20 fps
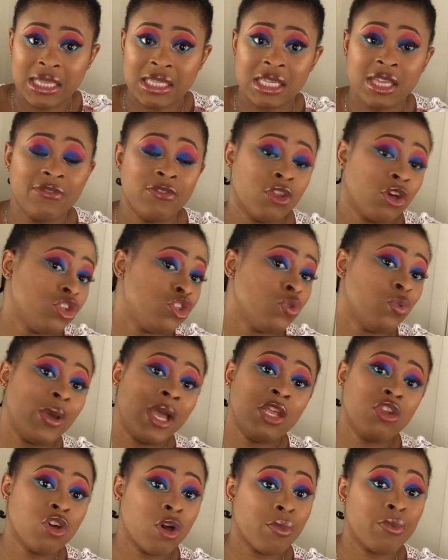If not, you will
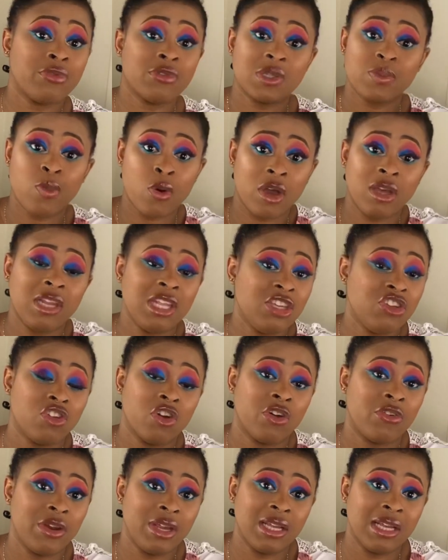end up spoiling
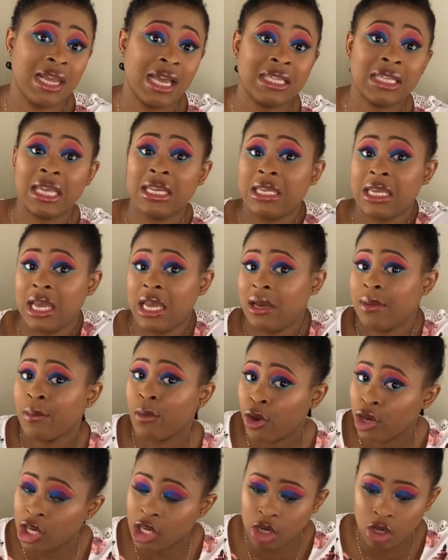your ring light and then
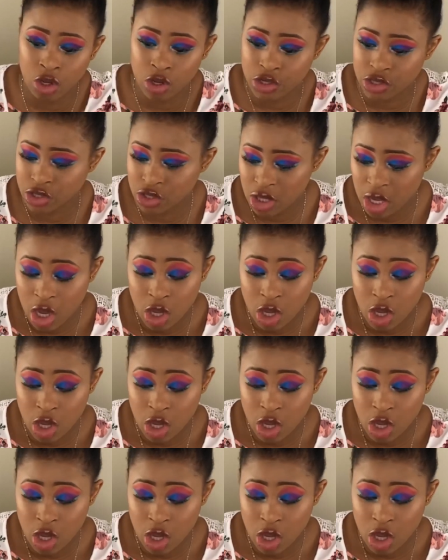money lost.